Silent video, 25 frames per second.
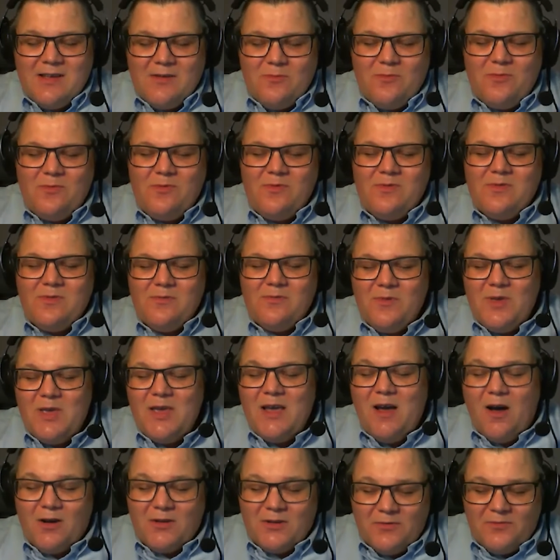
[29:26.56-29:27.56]
we
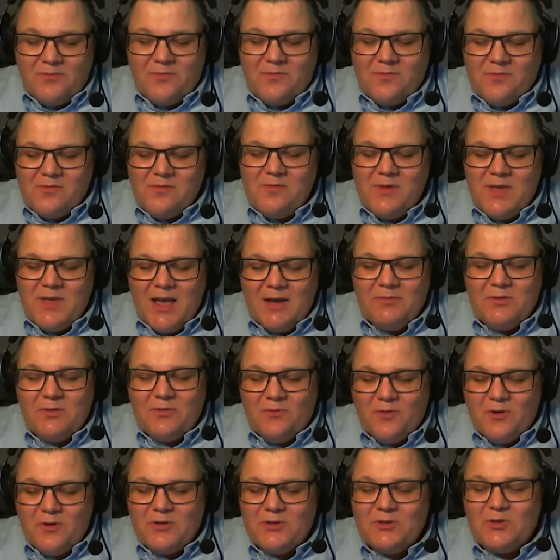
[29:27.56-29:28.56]
have the
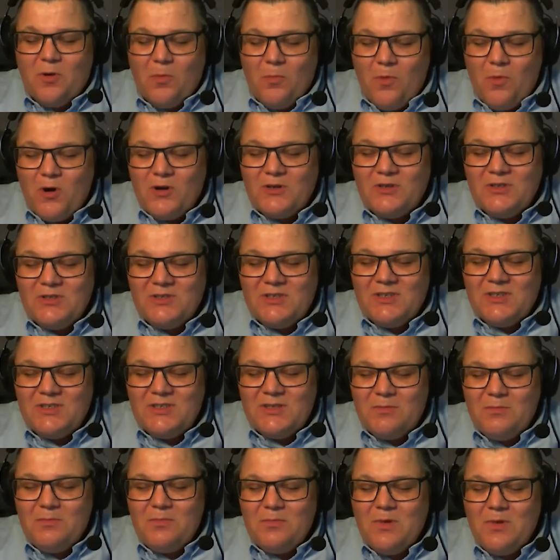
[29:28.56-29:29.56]
first commercial
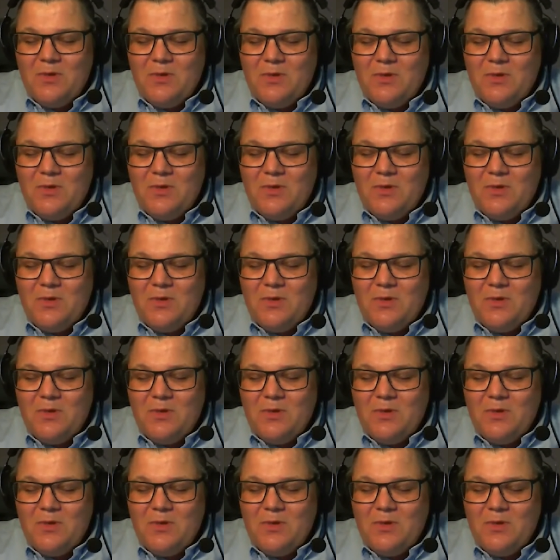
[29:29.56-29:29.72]
system,